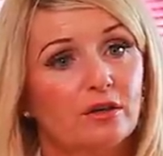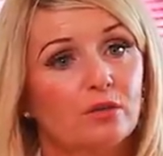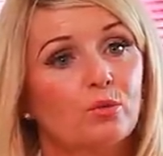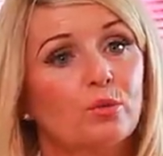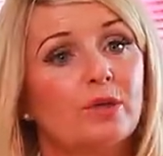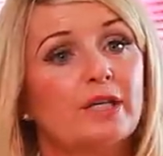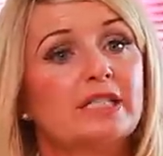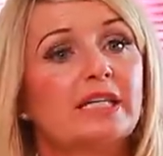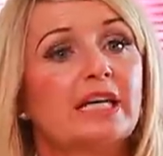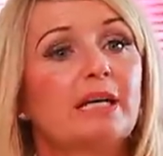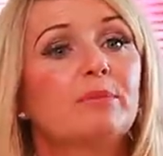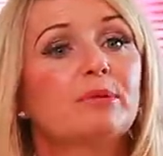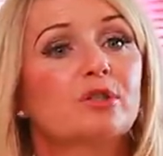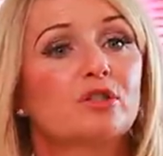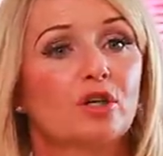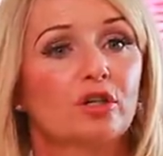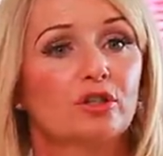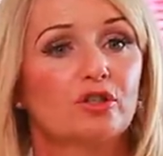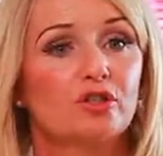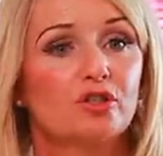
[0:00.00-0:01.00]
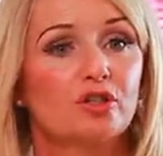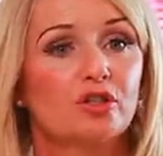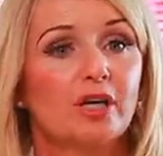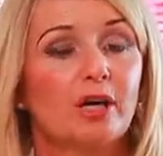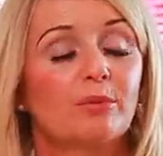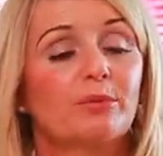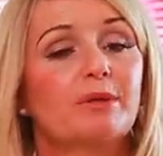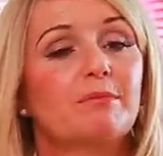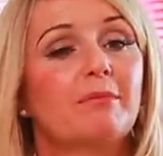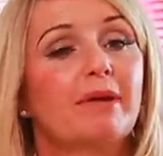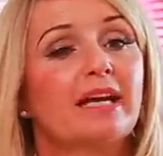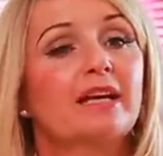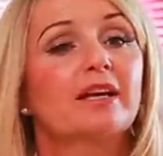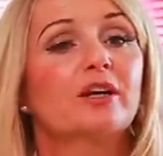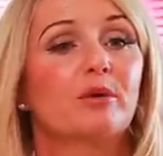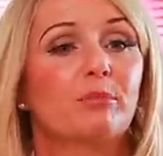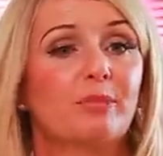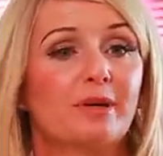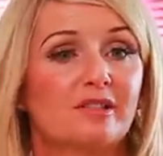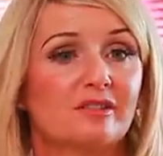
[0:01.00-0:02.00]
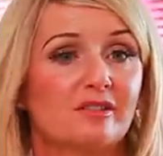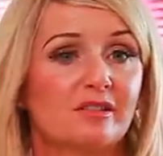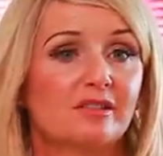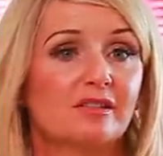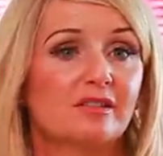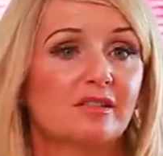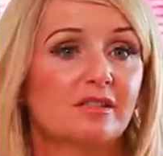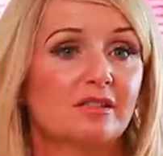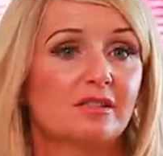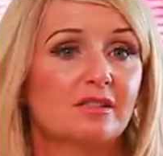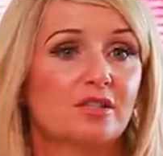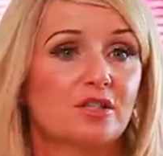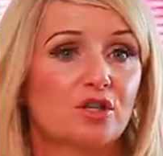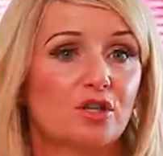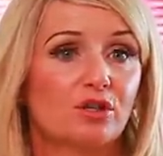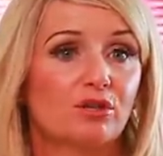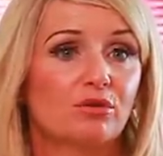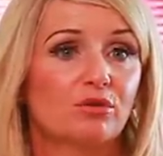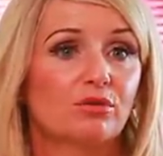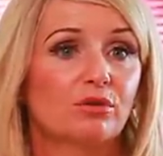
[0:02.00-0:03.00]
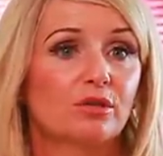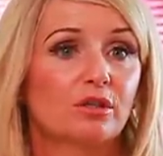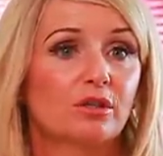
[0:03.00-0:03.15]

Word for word: we'd keep in touch and we'd make it our business to